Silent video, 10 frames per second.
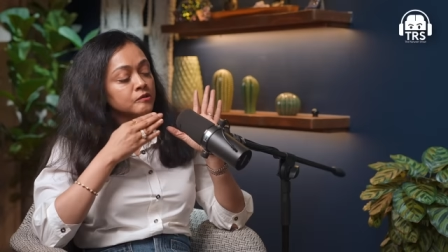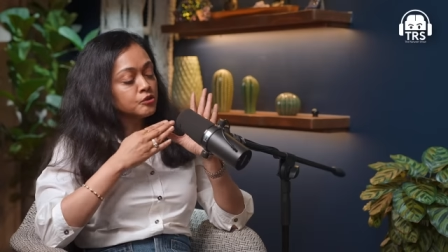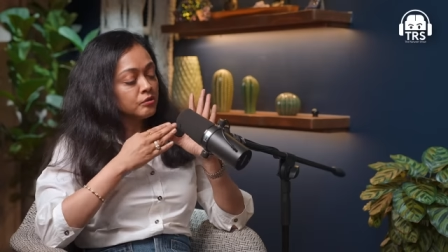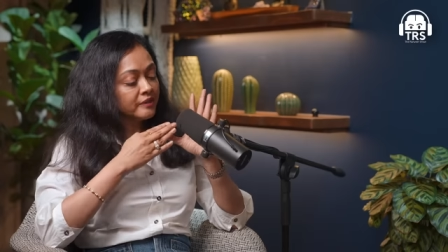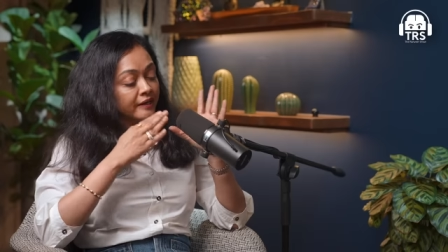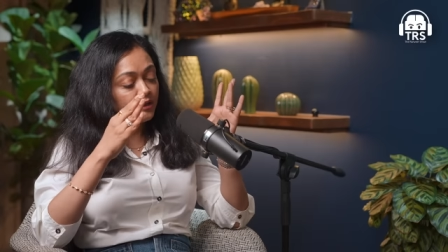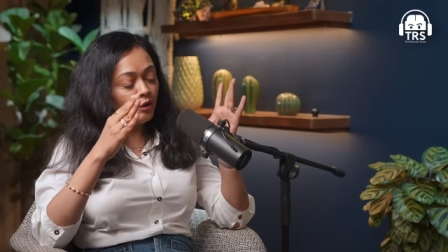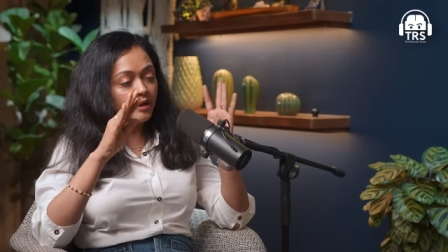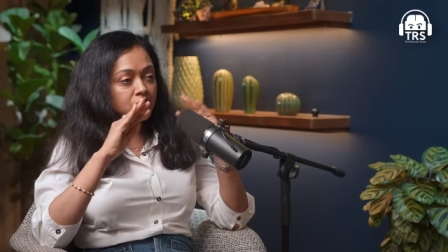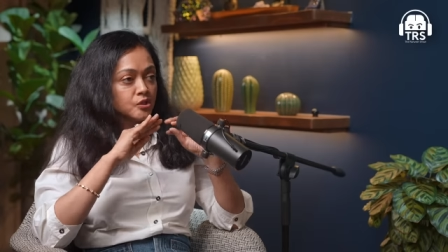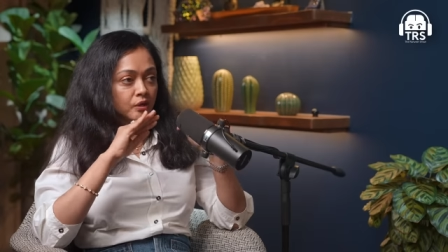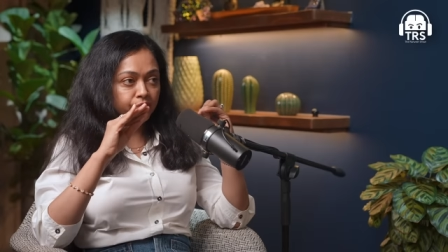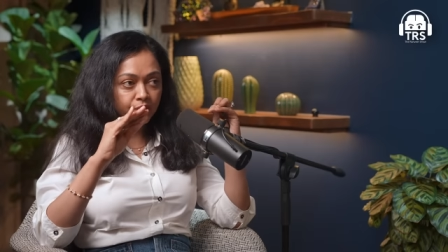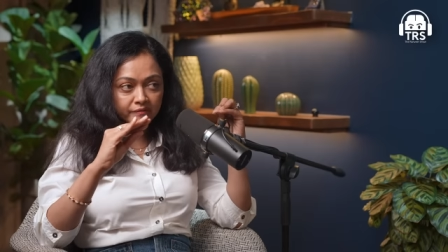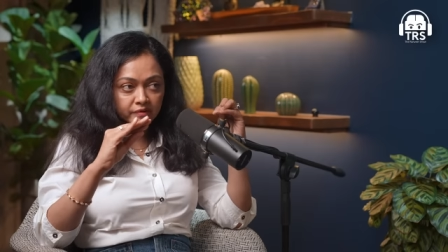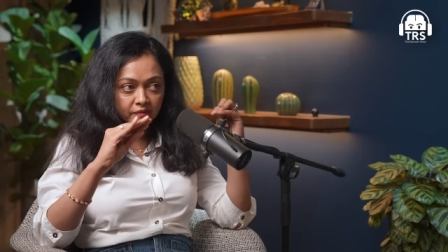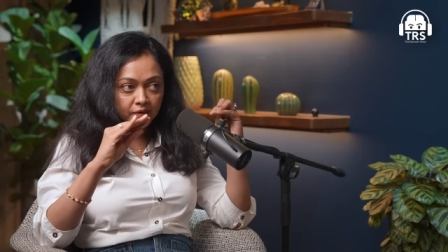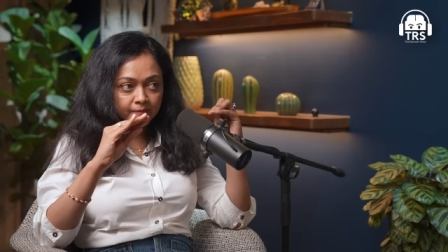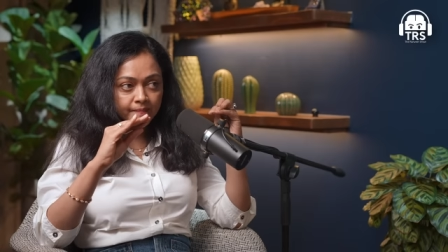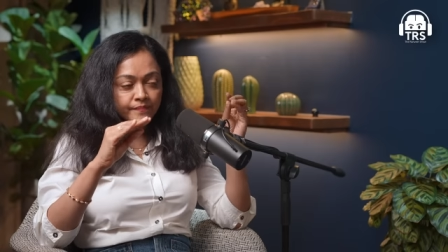So retinol is not for
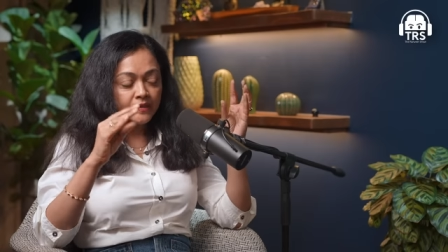everyone.